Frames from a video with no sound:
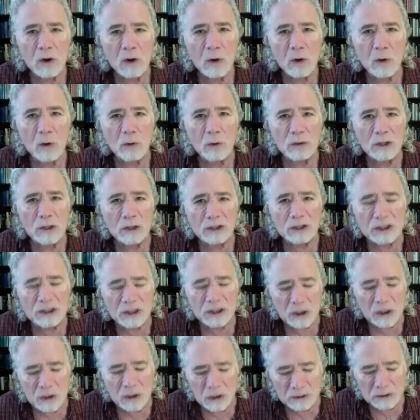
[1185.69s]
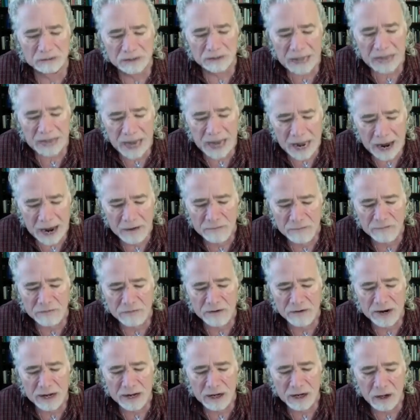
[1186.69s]
who deserves
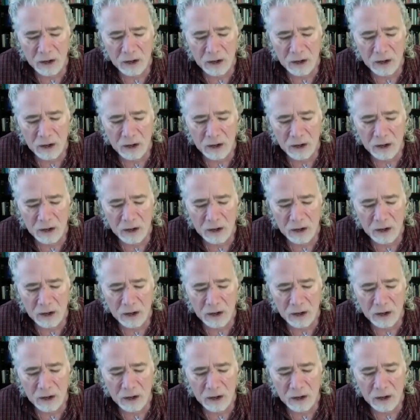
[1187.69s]
every